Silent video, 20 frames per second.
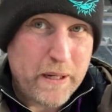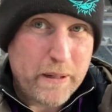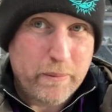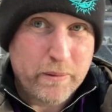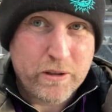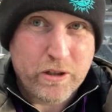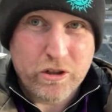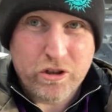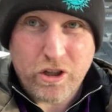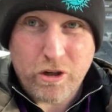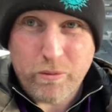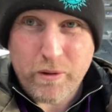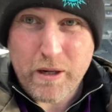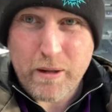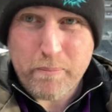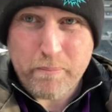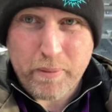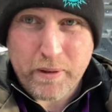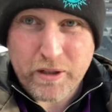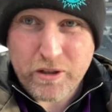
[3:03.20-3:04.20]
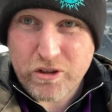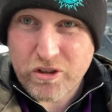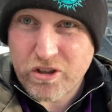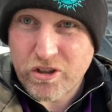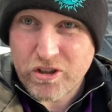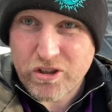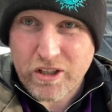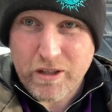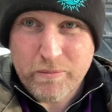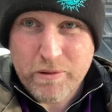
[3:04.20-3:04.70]
able to do it, but it
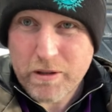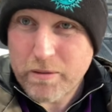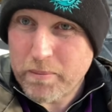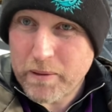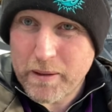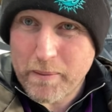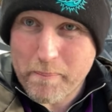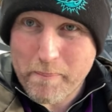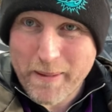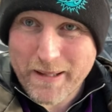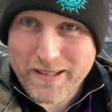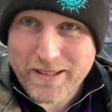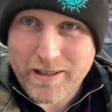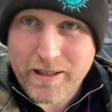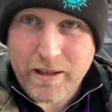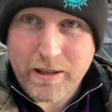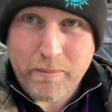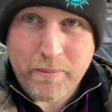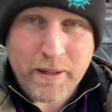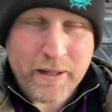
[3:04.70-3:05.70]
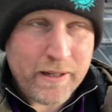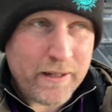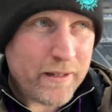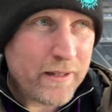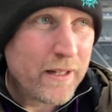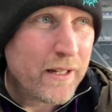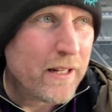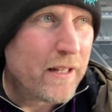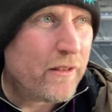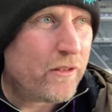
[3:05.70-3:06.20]
just seems to be missing at the minute.
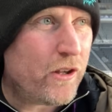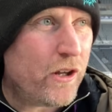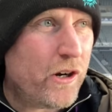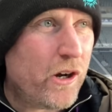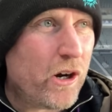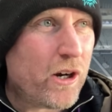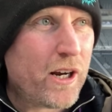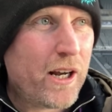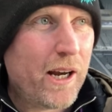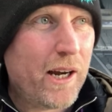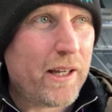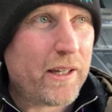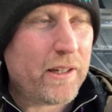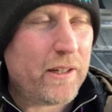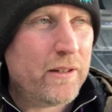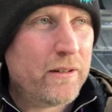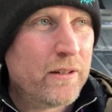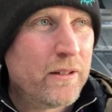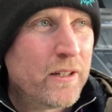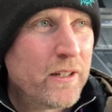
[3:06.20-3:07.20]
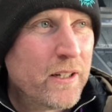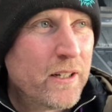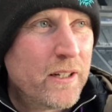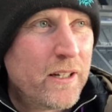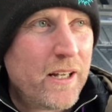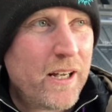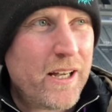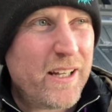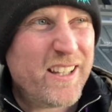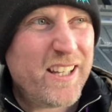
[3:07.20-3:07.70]
They're not clicking.
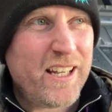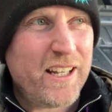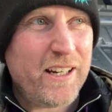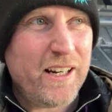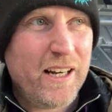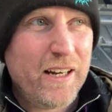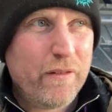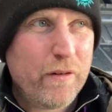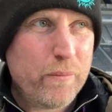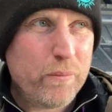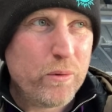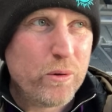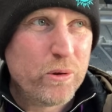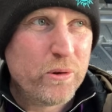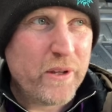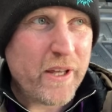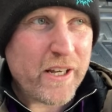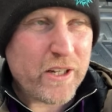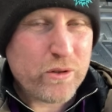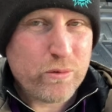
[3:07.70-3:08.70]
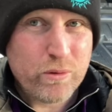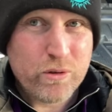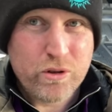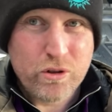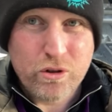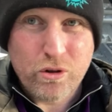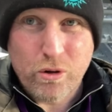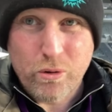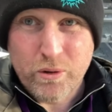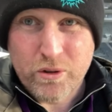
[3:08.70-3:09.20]
They head to Liverpool next, which
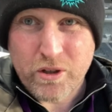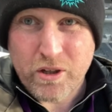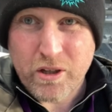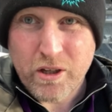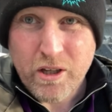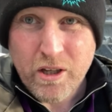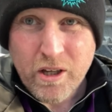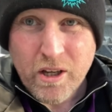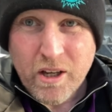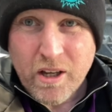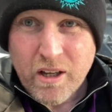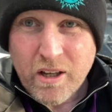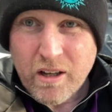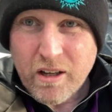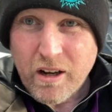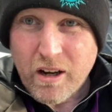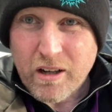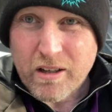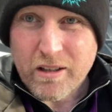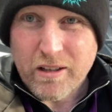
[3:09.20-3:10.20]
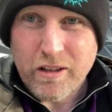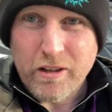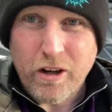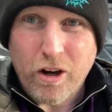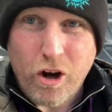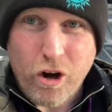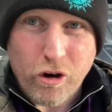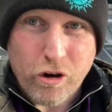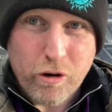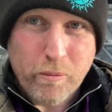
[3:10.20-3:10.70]
is always a
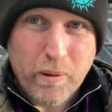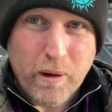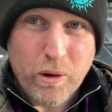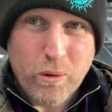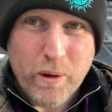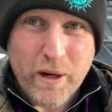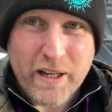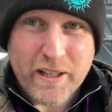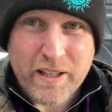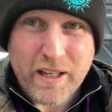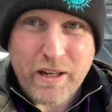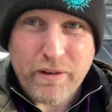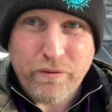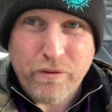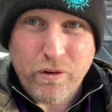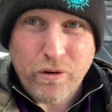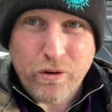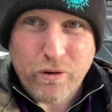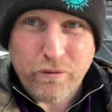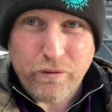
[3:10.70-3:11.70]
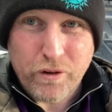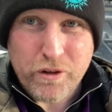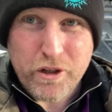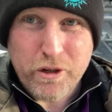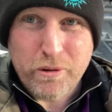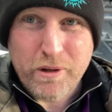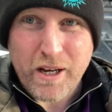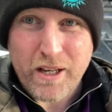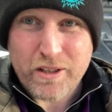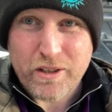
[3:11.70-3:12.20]
horrible away day for
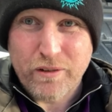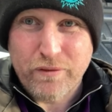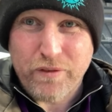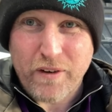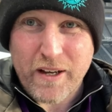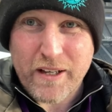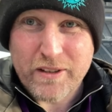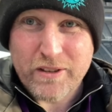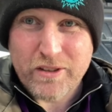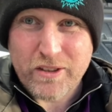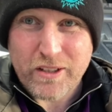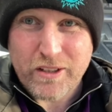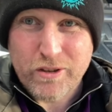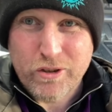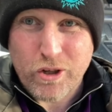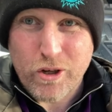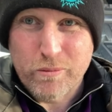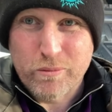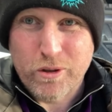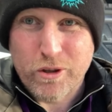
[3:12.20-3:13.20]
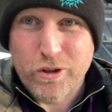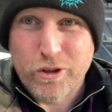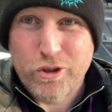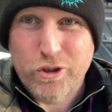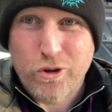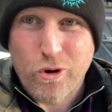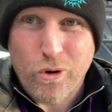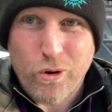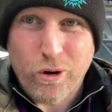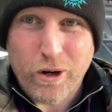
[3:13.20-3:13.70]
Newcastle fans in terms of the
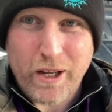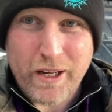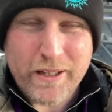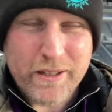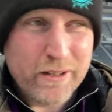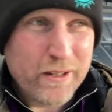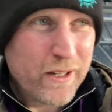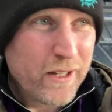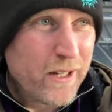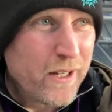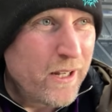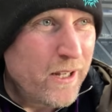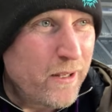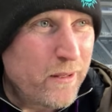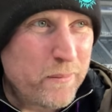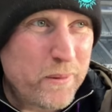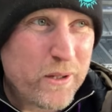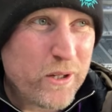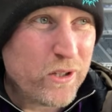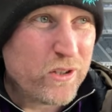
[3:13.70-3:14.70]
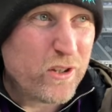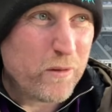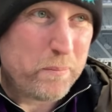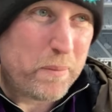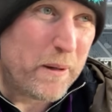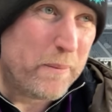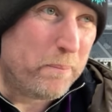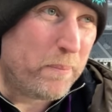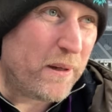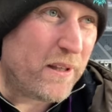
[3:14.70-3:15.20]
scoreline, because they've
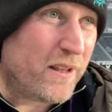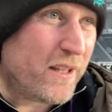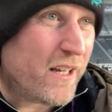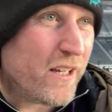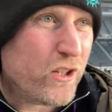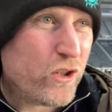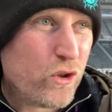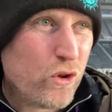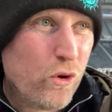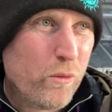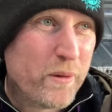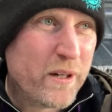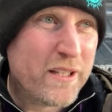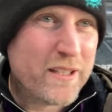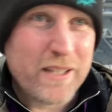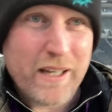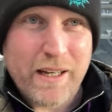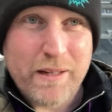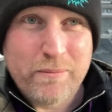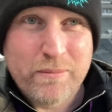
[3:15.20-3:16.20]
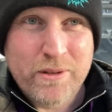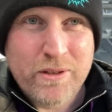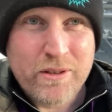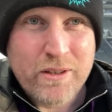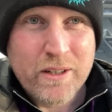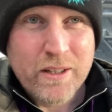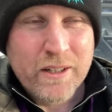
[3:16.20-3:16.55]
been beaten there so many times.